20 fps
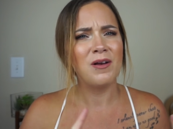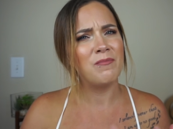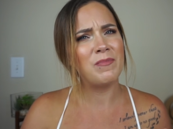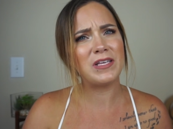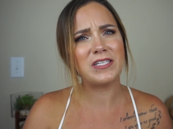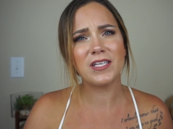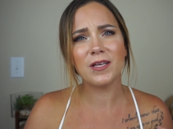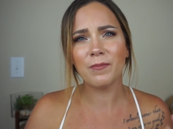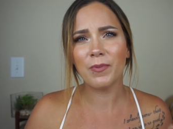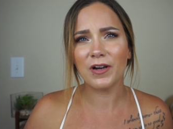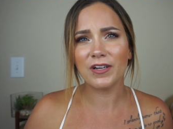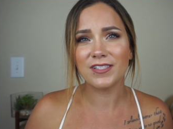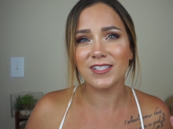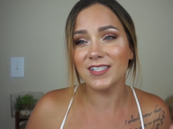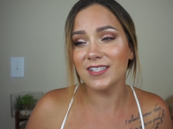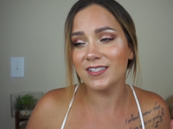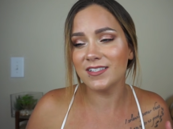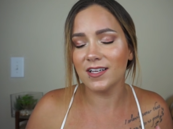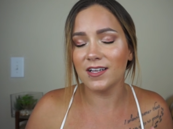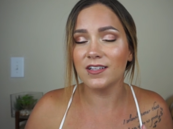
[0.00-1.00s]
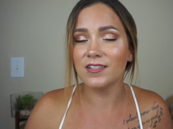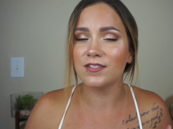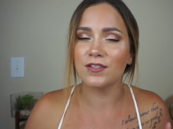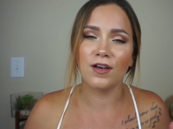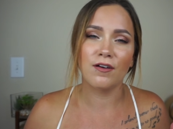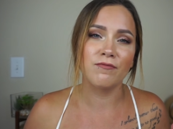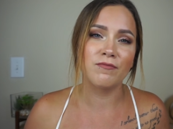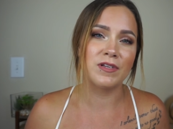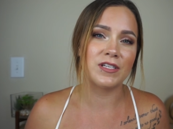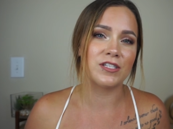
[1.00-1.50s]
missing persons,
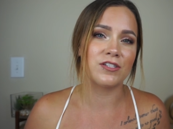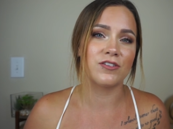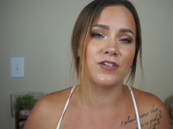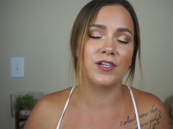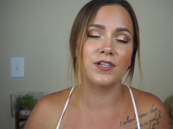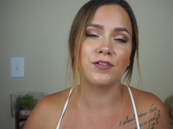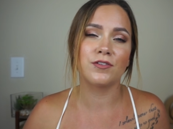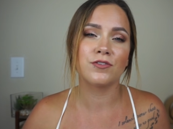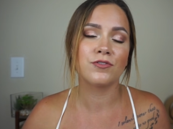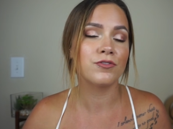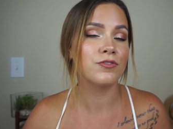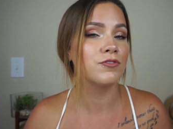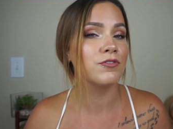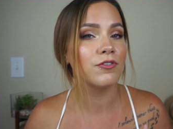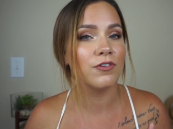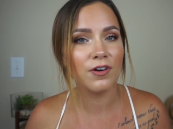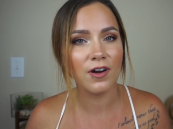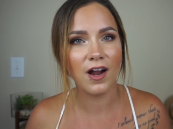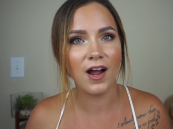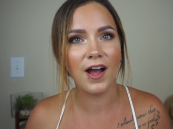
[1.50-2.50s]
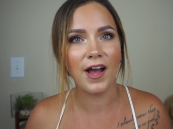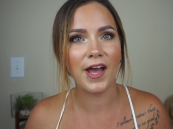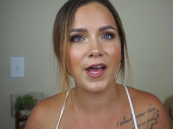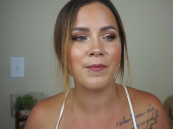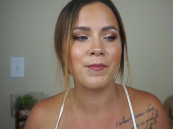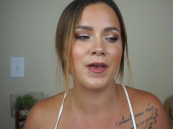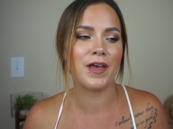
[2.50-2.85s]
unsolved mysteries, true crime,